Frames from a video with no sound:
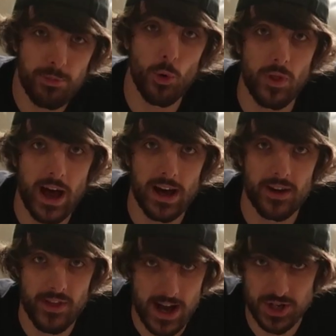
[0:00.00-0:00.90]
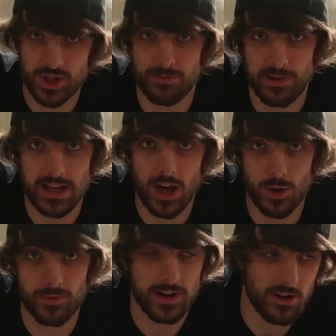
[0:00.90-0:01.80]
bought that. That should be
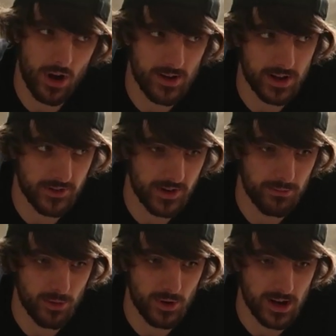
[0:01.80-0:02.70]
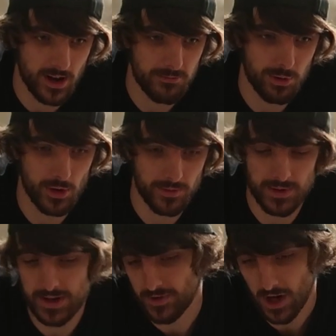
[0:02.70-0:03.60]
hopefully arriving at some point. I've bought it from a
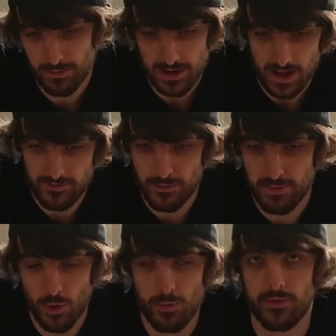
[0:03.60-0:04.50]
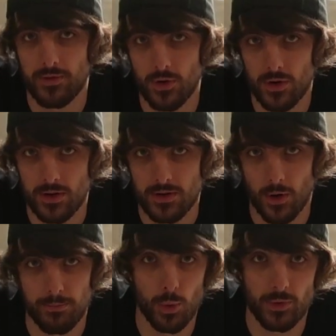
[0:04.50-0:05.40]
different company I've never bought before
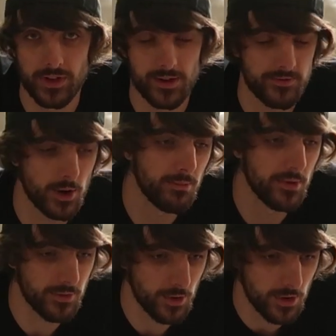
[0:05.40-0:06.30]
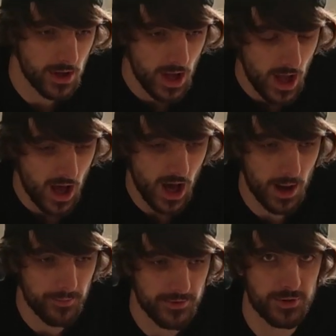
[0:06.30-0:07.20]
or bought stuff from before.
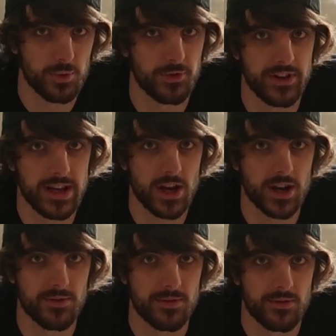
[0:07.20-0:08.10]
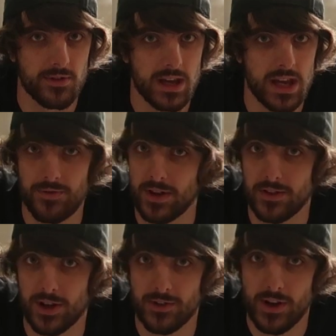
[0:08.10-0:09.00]
So we'll see kind of if it
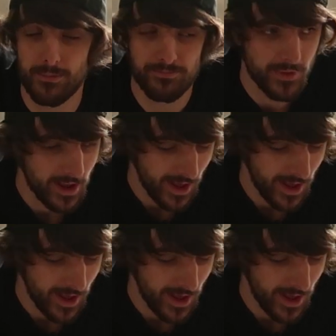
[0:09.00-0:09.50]
turns up.